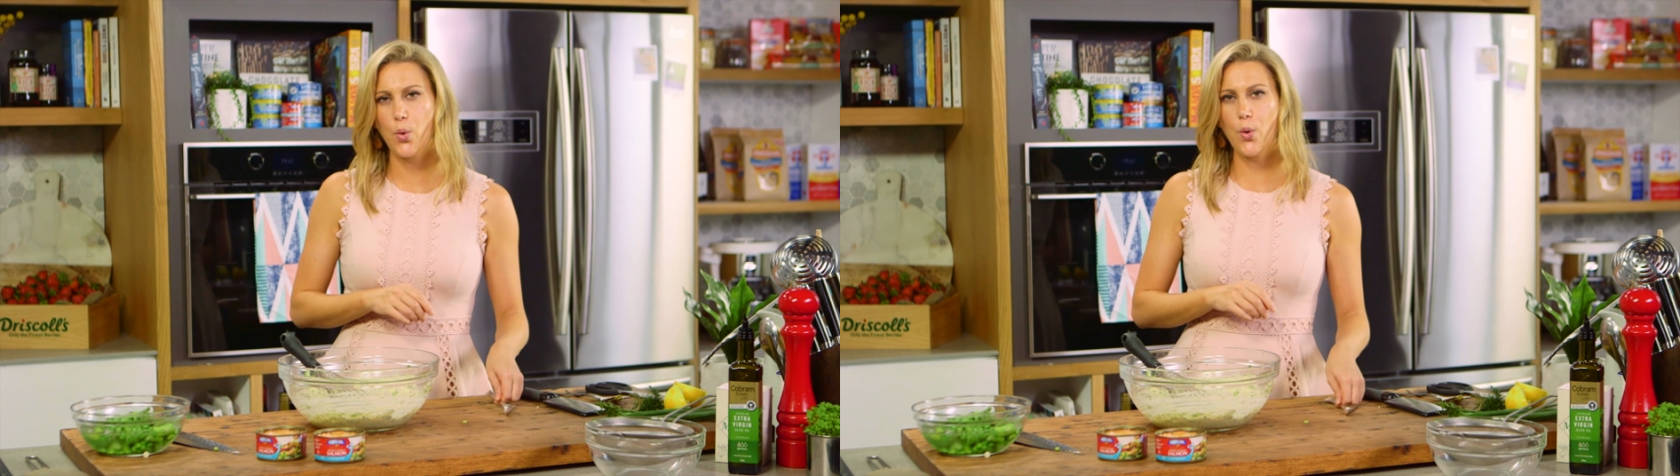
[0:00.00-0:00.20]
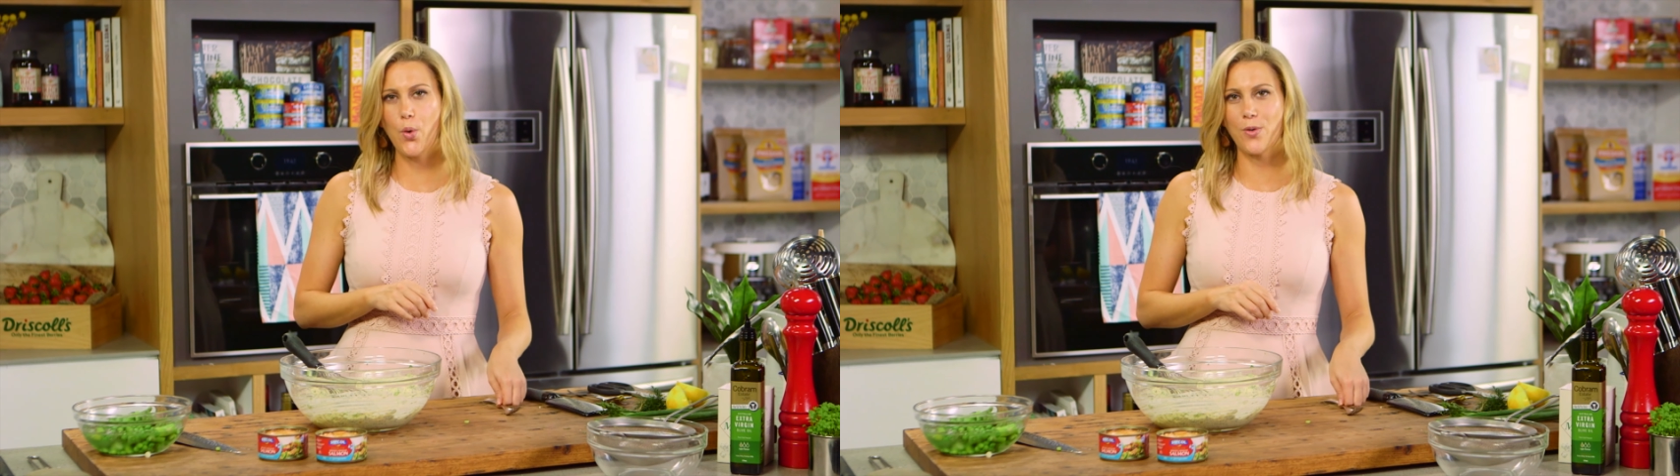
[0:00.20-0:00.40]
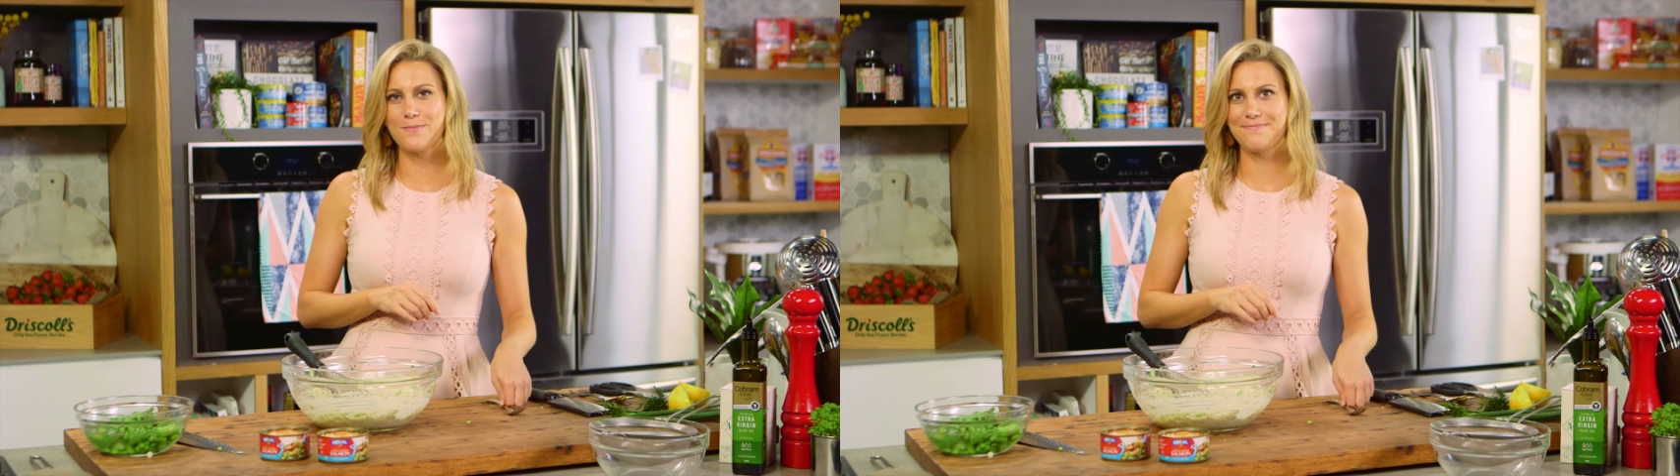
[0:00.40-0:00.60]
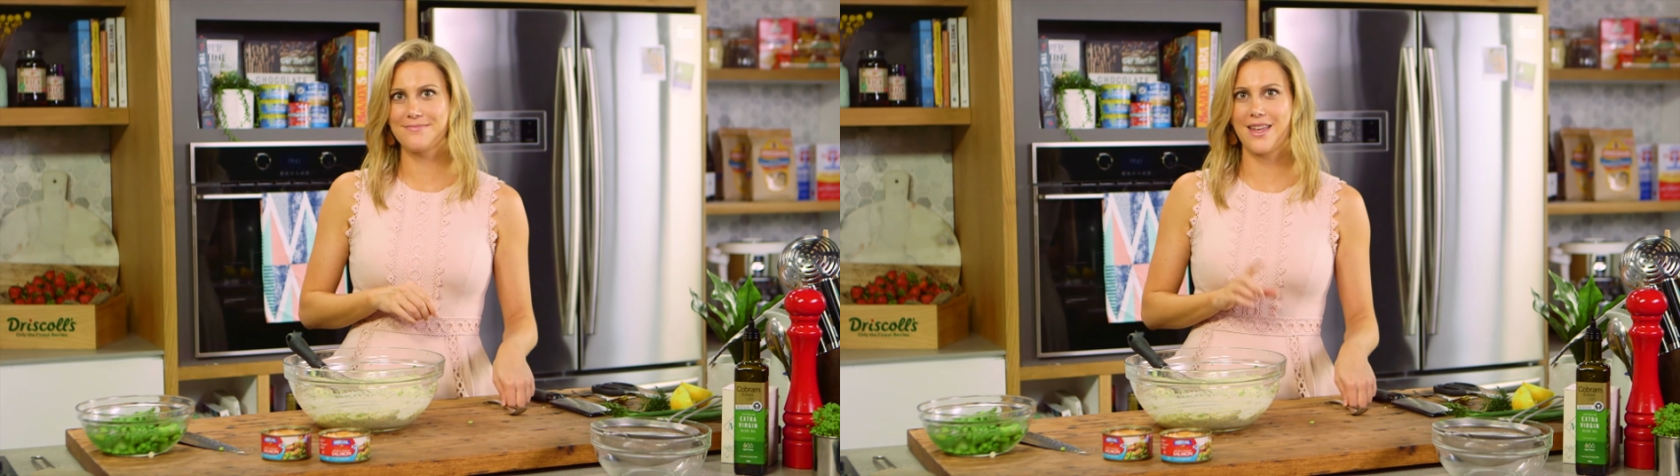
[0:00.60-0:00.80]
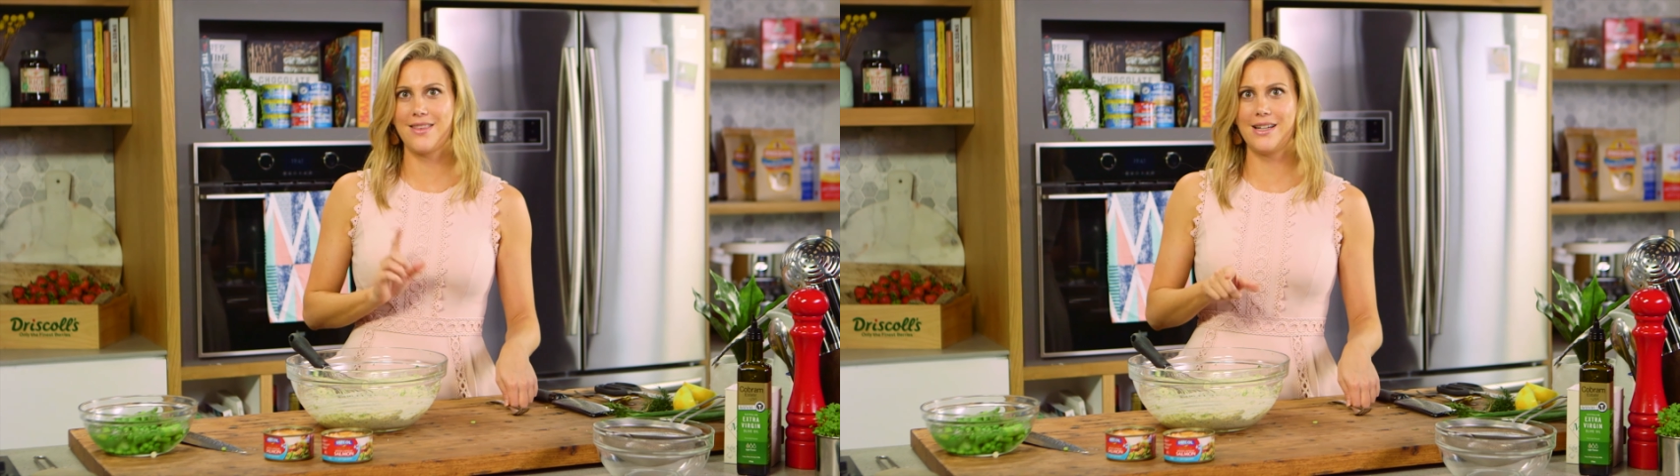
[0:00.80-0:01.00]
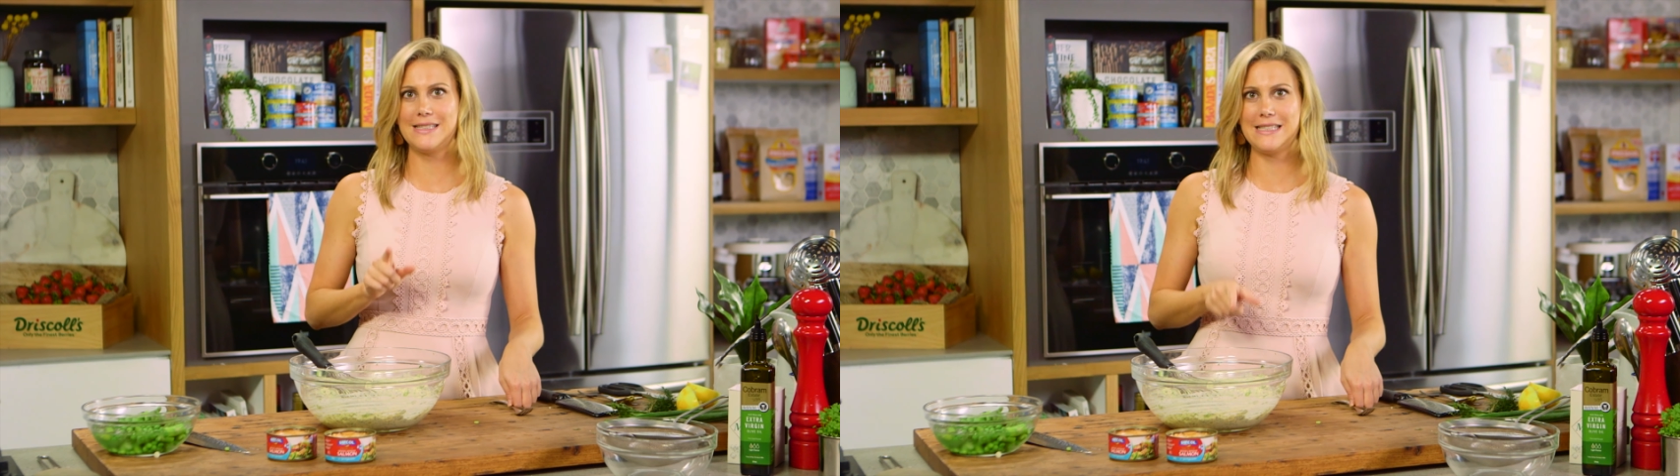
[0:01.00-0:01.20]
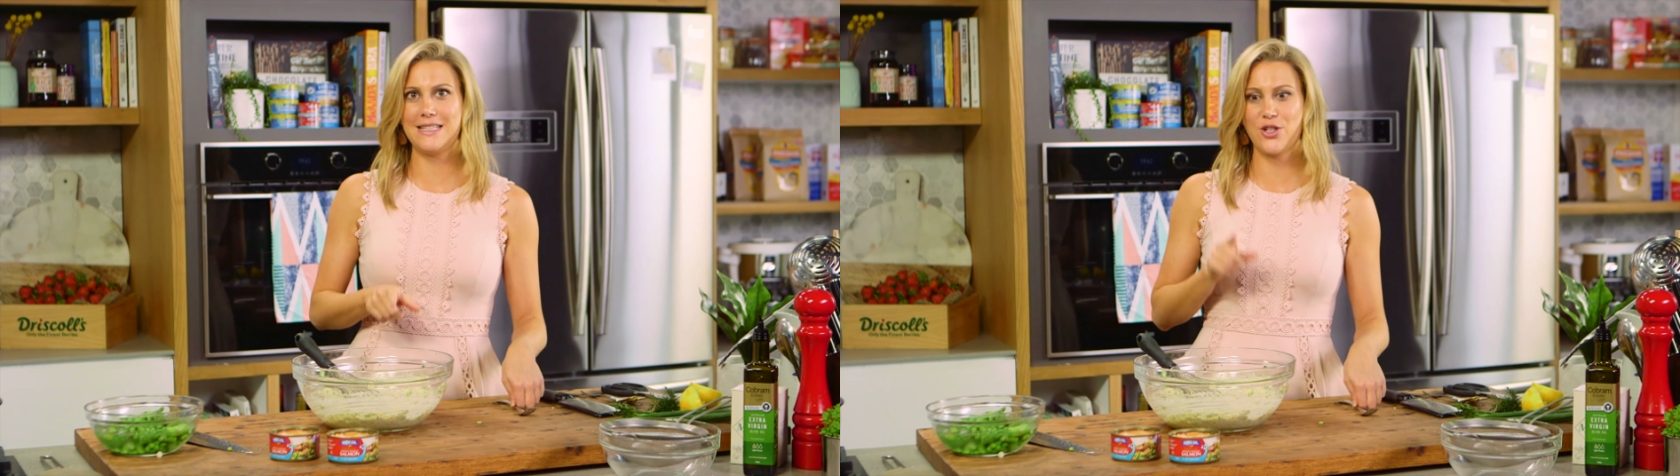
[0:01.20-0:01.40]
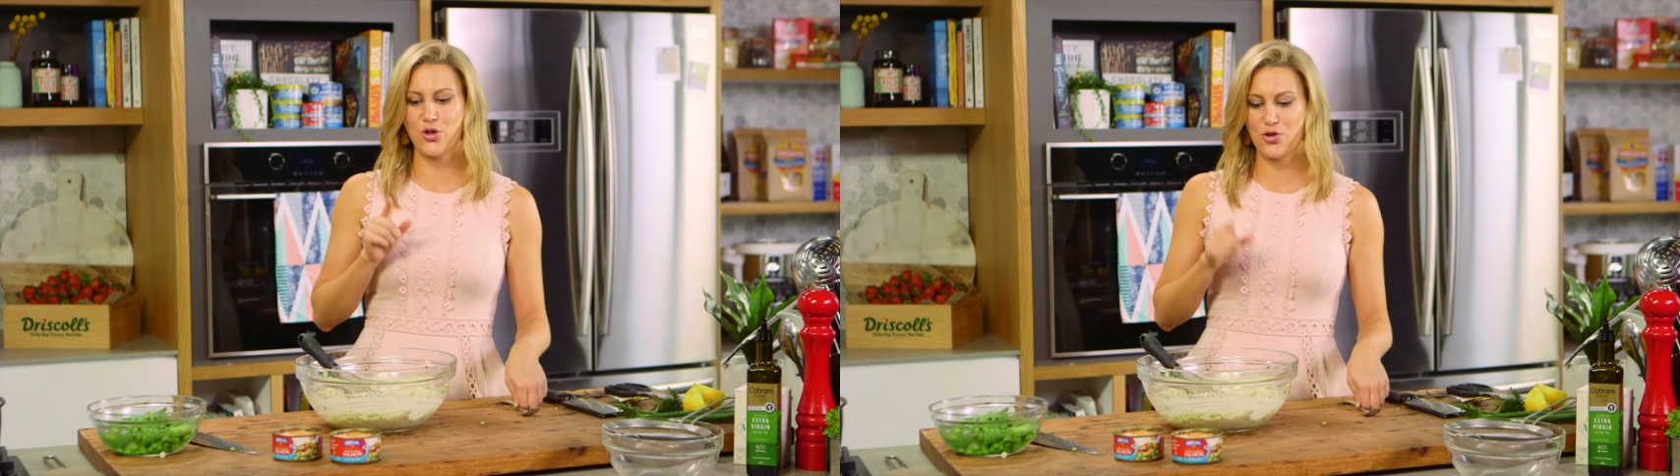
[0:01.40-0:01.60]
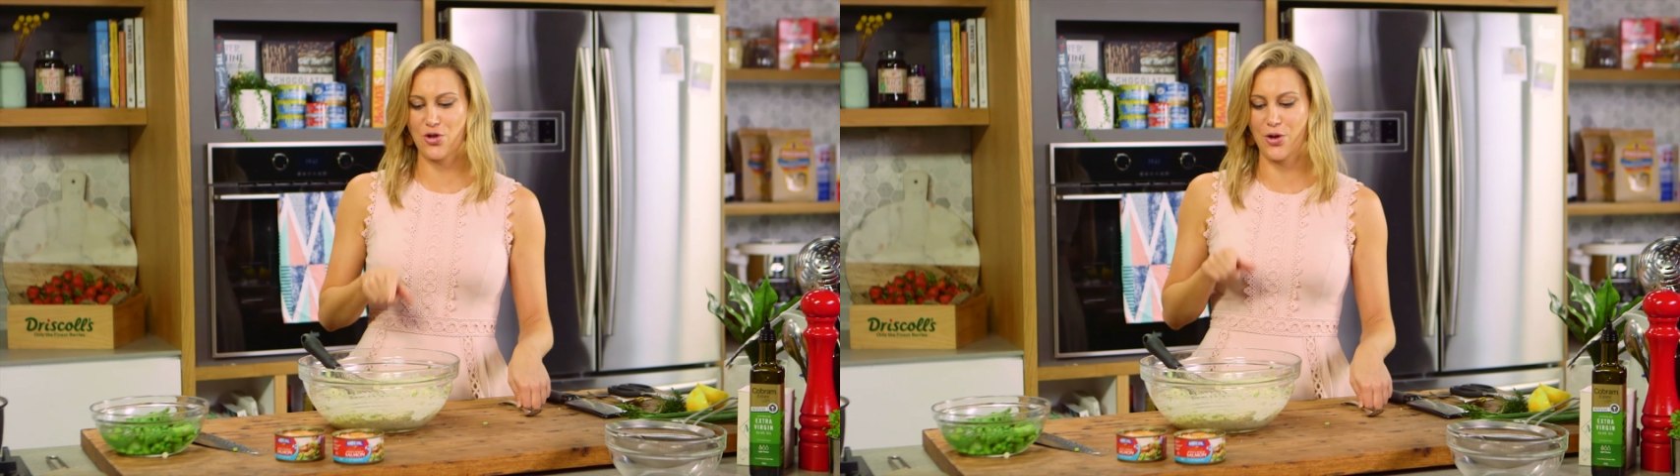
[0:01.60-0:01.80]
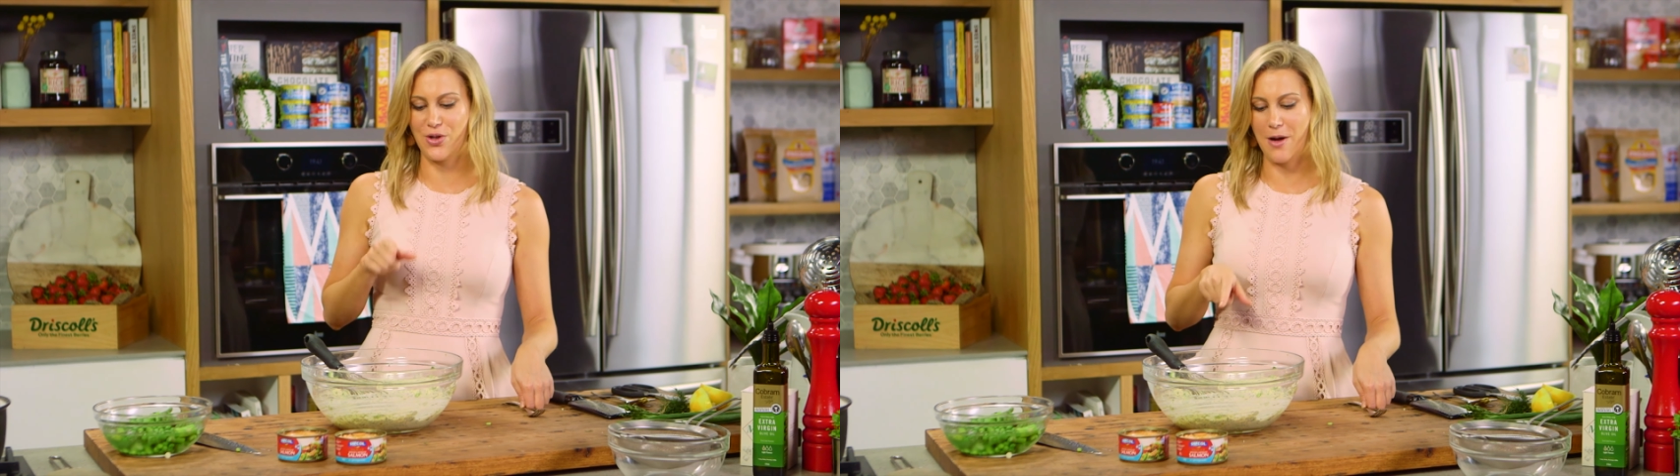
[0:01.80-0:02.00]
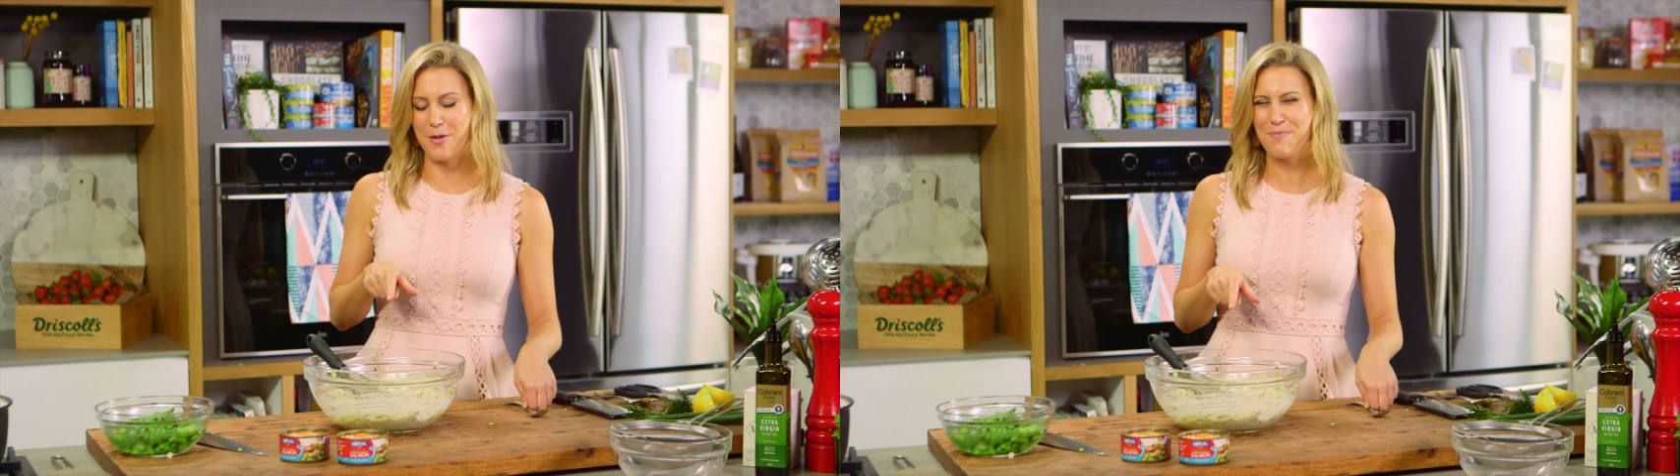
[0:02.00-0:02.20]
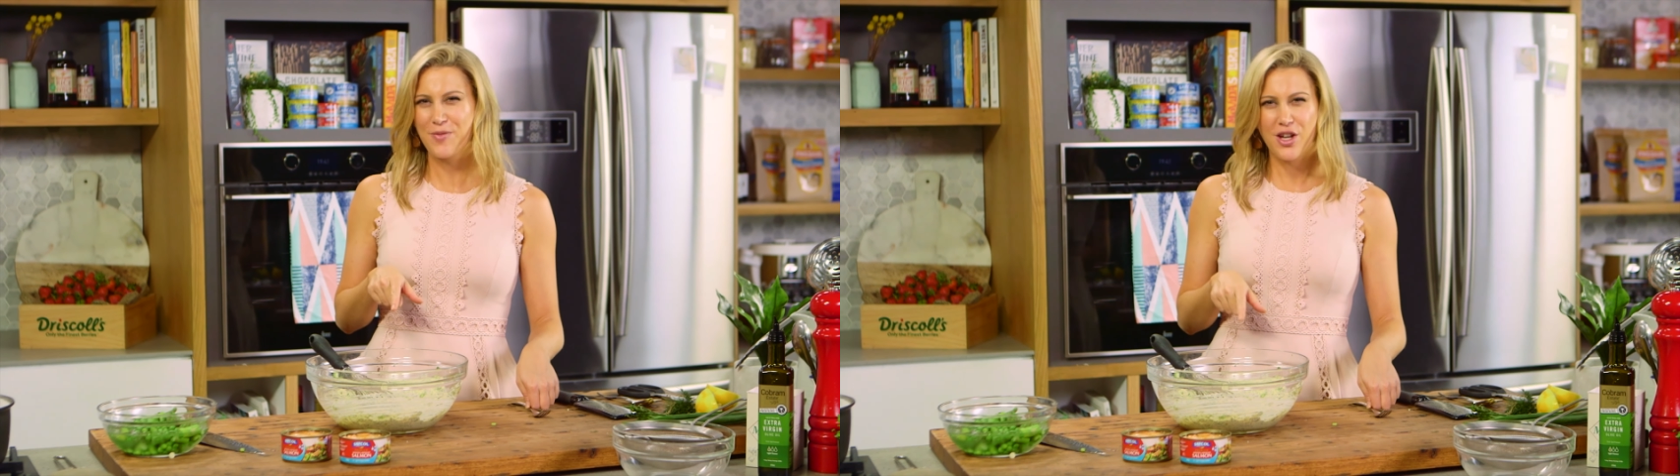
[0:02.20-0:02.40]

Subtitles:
Ooh. That is so yummy.